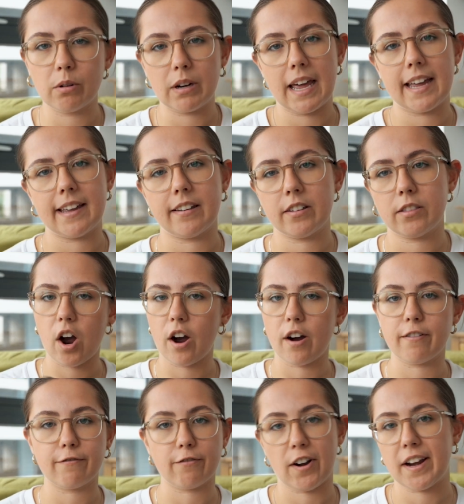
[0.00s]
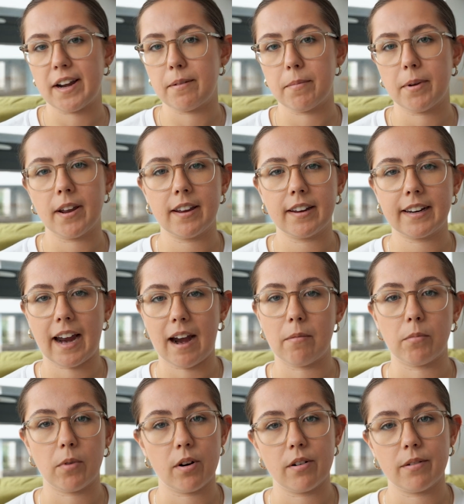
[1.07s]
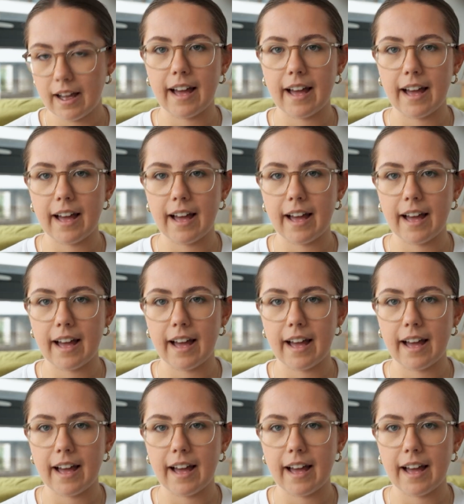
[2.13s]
length half frame camera,